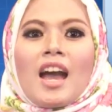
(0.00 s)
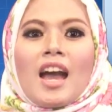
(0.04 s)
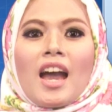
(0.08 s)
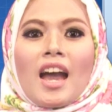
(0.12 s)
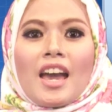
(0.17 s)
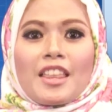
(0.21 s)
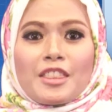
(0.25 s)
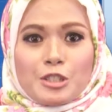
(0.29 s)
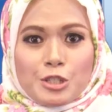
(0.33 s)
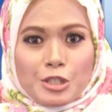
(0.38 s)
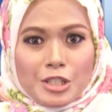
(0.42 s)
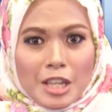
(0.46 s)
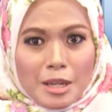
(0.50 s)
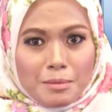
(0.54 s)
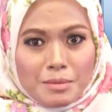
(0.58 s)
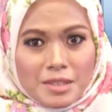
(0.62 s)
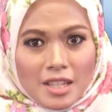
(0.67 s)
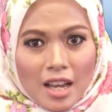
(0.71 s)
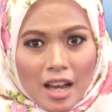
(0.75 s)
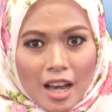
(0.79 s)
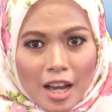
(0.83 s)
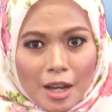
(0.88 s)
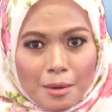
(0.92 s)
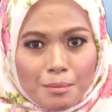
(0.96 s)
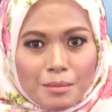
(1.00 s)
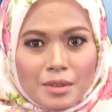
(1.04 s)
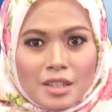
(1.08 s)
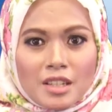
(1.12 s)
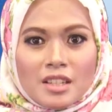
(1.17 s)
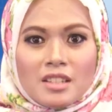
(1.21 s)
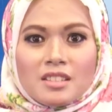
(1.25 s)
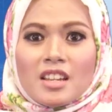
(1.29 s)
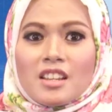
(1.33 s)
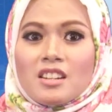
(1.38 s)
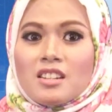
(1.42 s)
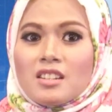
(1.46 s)
At the same time,
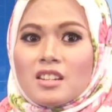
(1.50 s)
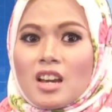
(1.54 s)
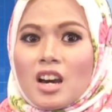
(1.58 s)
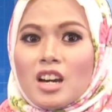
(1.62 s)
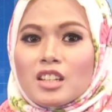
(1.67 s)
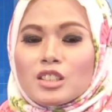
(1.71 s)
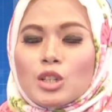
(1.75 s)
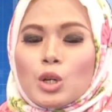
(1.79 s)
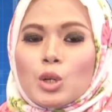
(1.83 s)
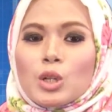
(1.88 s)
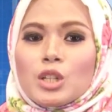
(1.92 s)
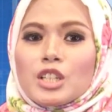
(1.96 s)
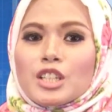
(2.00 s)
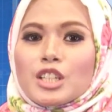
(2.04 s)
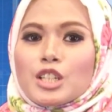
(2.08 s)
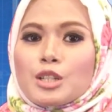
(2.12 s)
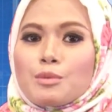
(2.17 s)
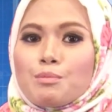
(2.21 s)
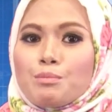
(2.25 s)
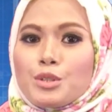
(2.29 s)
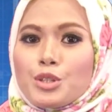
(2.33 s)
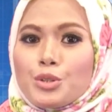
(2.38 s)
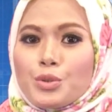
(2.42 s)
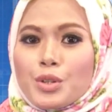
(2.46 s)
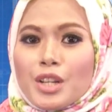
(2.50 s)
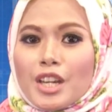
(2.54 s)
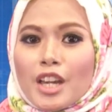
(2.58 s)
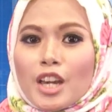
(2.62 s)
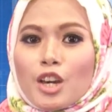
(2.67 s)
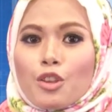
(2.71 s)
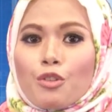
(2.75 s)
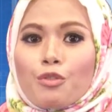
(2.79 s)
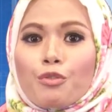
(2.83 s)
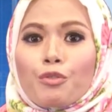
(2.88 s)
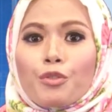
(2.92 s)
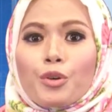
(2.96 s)
they not only
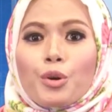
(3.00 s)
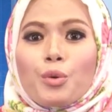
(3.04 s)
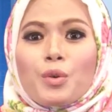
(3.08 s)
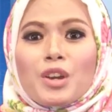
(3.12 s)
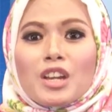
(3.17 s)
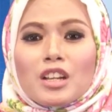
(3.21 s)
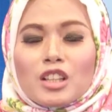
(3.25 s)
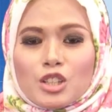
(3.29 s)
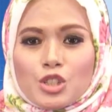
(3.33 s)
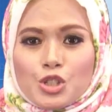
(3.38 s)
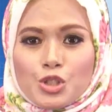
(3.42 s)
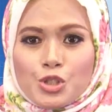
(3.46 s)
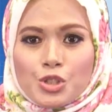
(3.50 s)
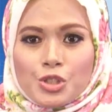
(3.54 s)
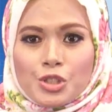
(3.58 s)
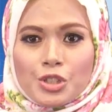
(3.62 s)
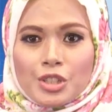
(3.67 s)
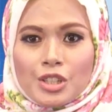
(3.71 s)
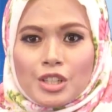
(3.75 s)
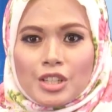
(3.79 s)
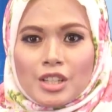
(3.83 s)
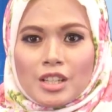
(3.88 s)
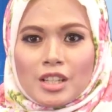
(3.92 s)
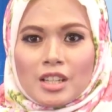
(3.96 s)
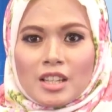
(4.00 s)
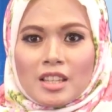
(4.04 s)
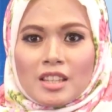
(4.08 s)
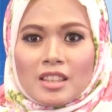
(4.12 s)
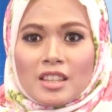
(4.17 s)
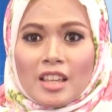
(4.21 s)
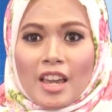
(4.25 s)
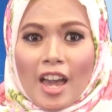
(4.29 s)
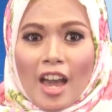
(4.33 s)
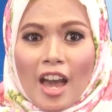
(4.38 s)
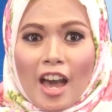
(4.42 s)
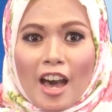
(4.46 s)
communicate through English,
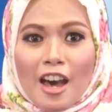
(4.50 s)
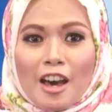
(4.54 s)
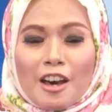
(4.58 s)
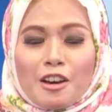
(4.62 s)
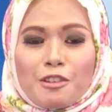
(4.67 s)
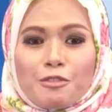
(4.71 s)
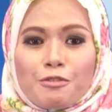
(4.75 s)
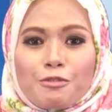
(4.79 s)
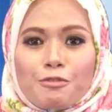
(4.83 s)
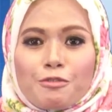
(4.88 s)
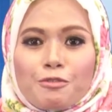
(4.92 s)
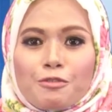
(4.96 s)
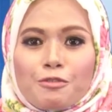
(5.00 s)
they have